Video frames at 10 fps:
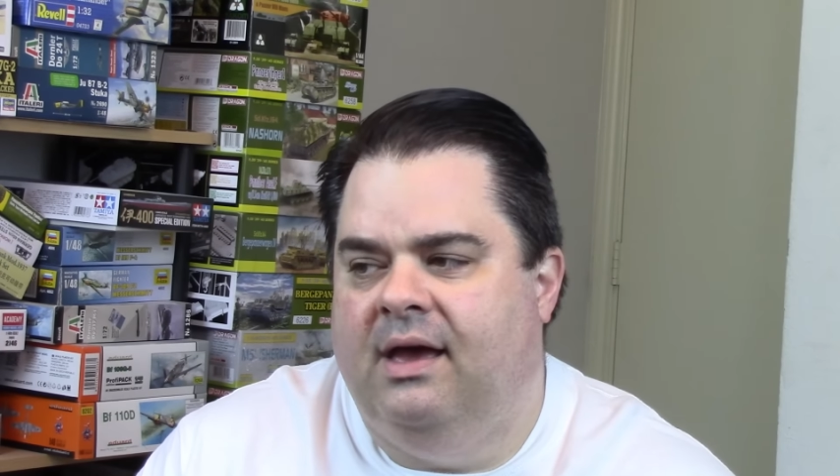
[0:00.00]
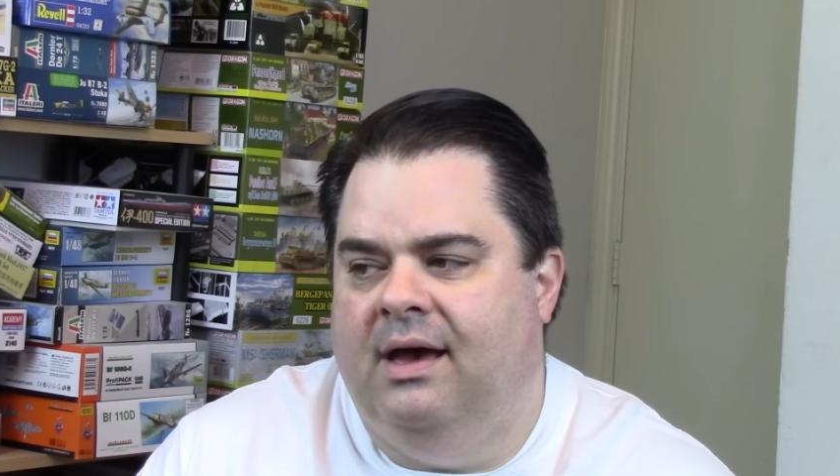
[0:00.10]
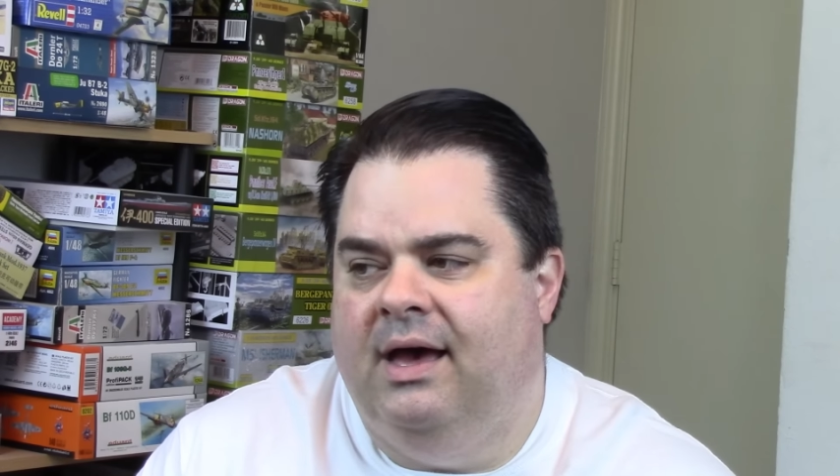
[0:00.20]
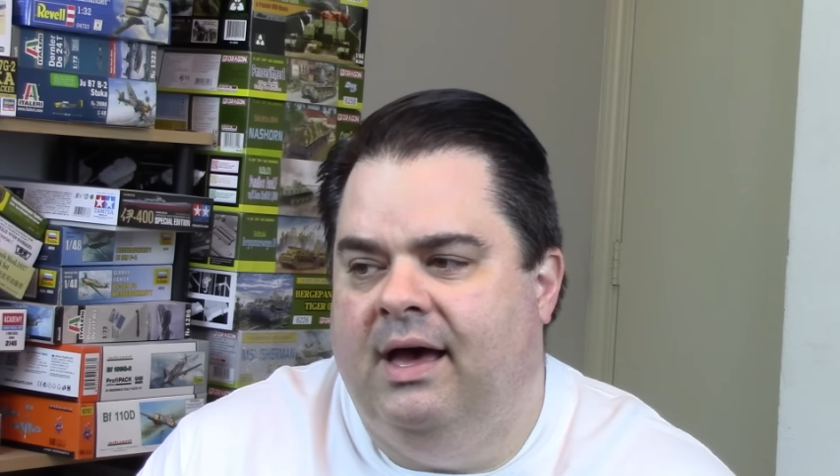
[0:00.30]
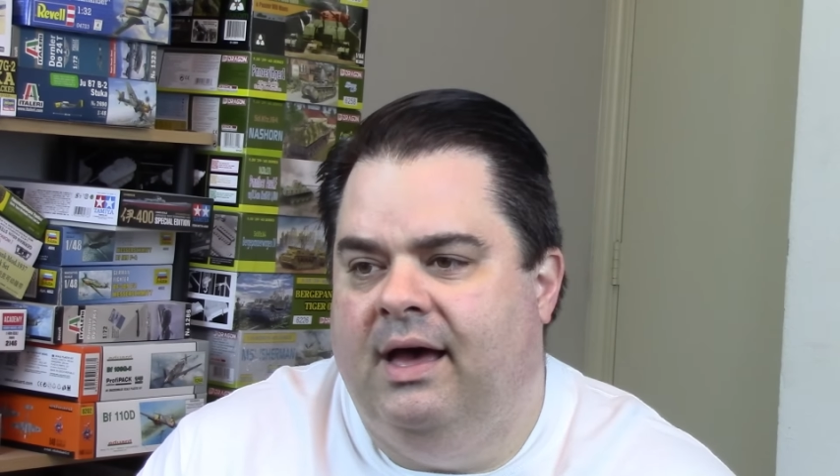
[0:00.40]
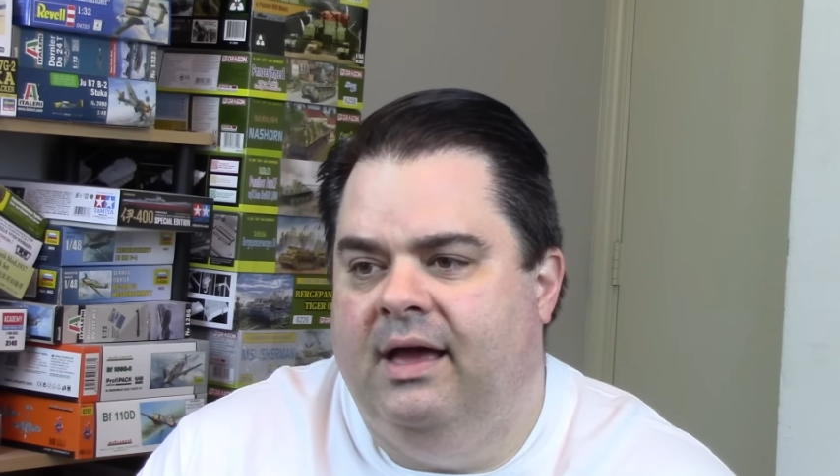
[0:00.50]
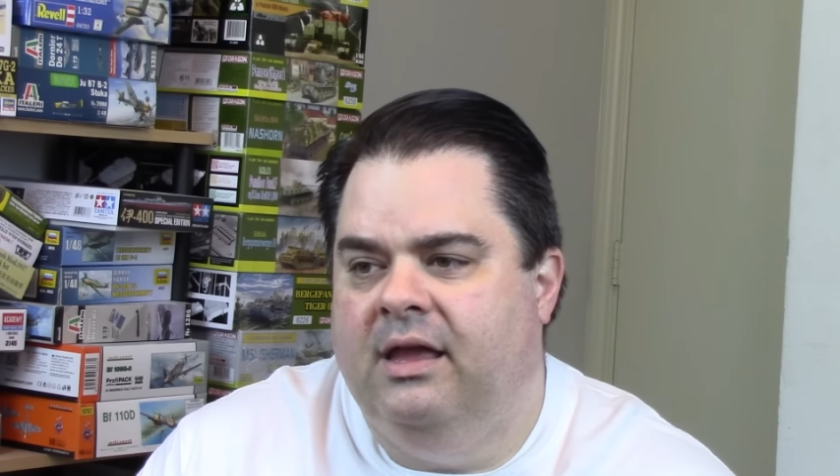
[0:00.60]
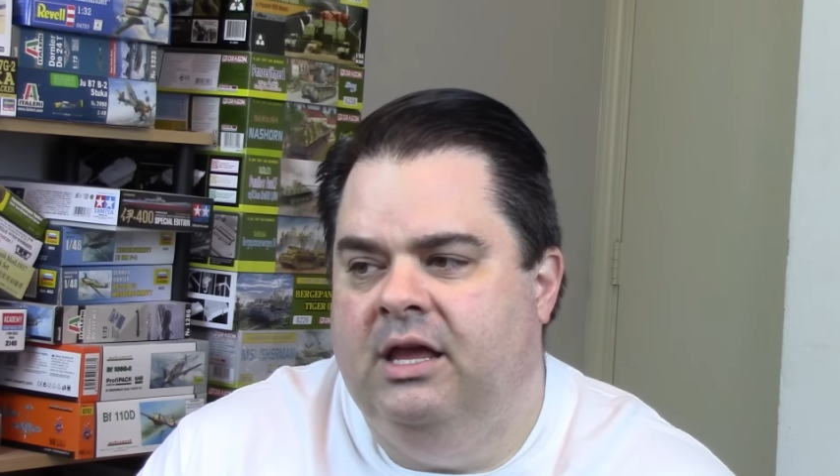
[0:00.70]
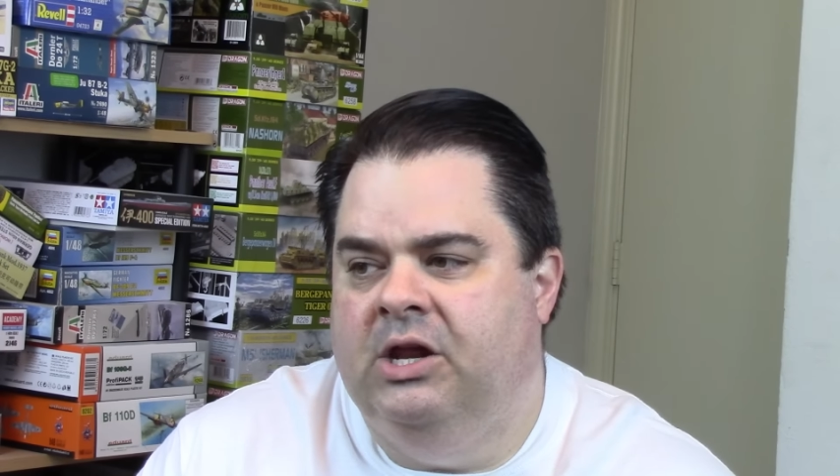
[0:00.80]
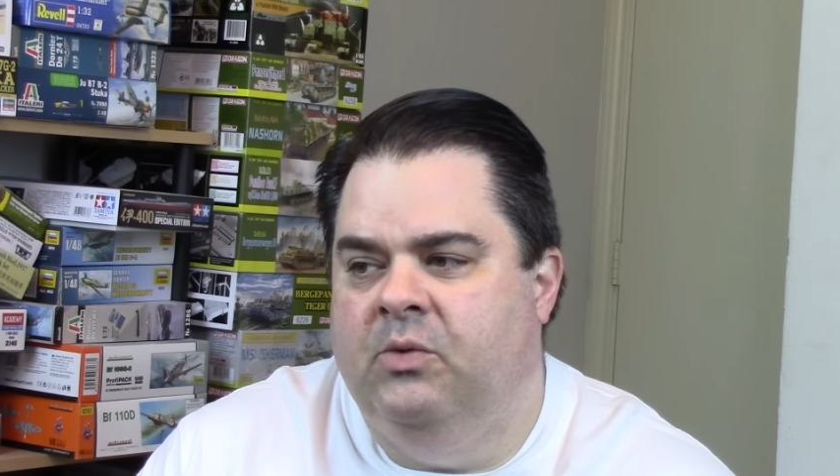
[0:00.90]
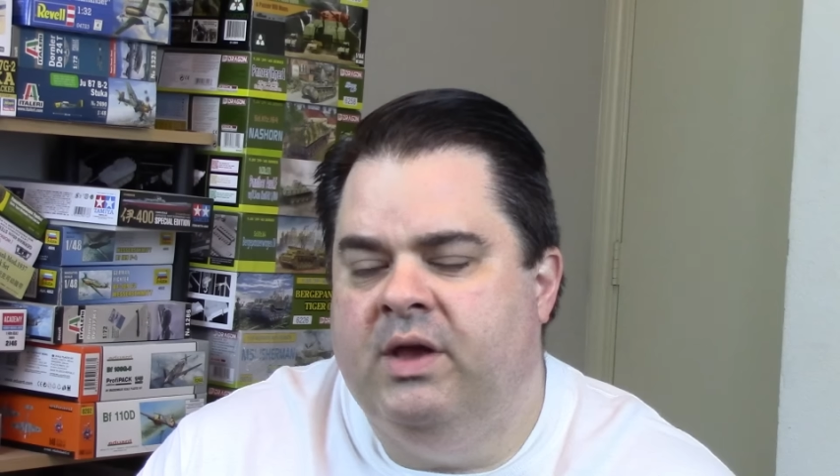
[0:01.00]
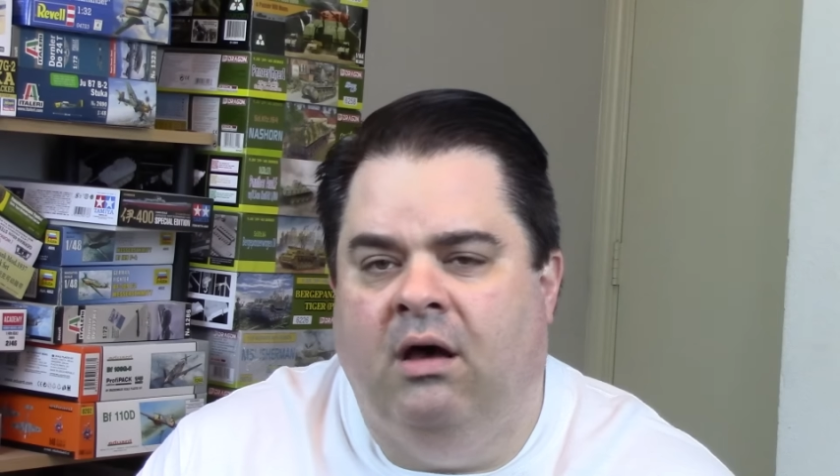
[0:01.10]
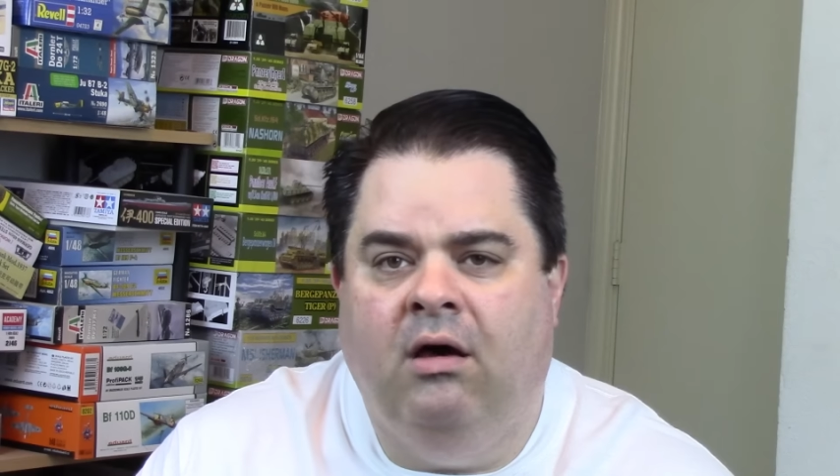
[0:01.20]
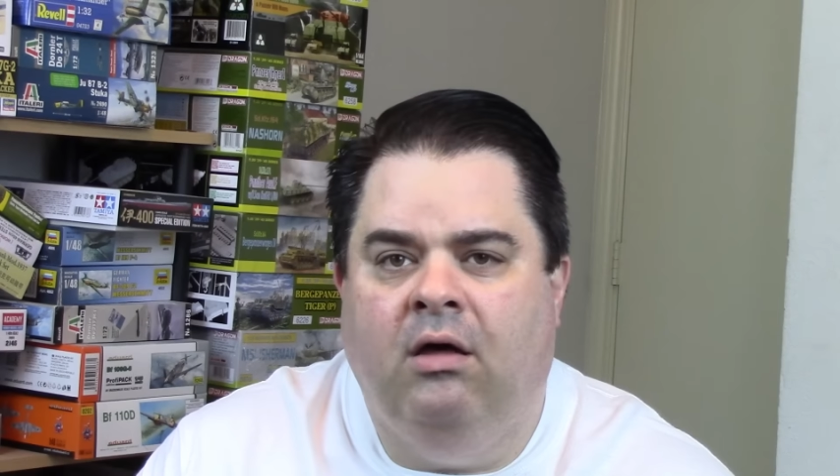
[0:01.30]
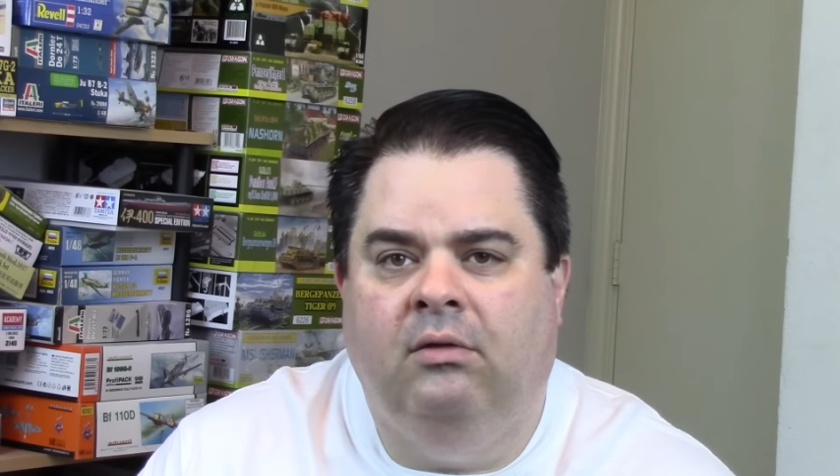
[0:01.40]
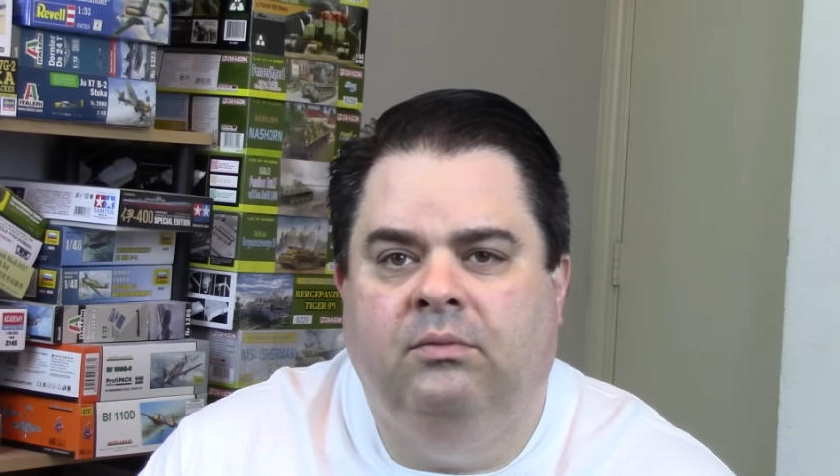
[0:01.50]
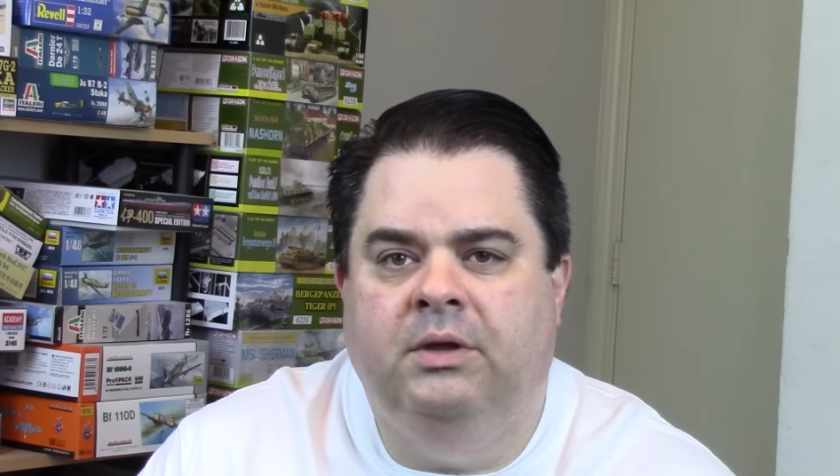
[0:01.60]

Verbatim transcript: Uh, you know, we all,